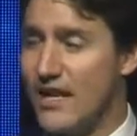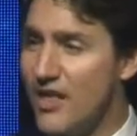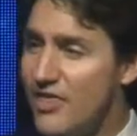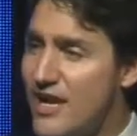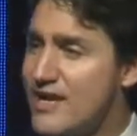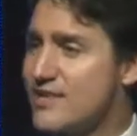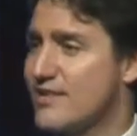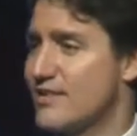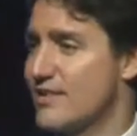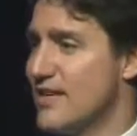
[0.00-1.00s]

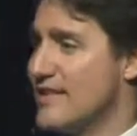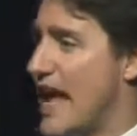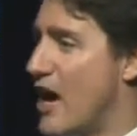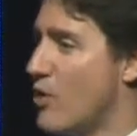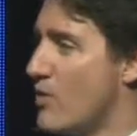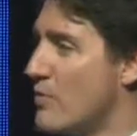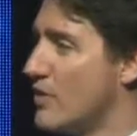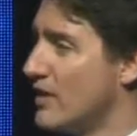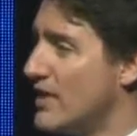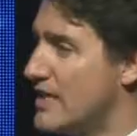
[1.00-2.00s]
This is how we
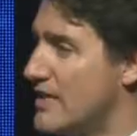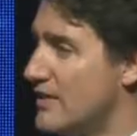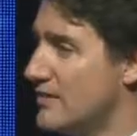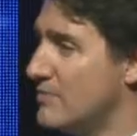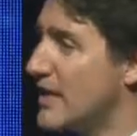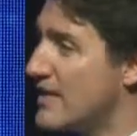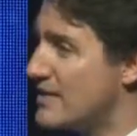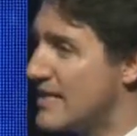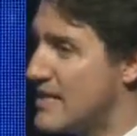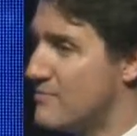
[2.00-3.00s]
will lead by
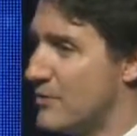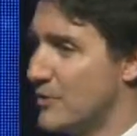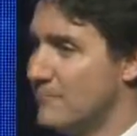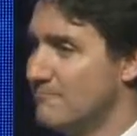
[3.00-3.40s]
example.